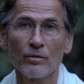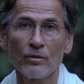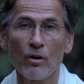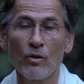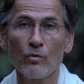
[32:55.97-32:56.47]

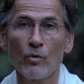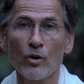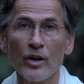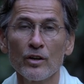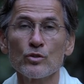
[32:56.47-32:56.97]
Oh,
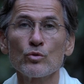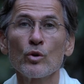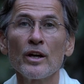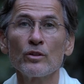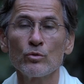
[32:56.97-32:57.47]
okay, it's too
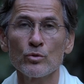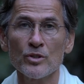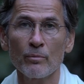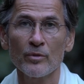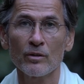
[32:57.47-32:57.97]
late to do
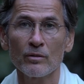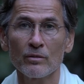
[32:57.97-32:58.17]
something.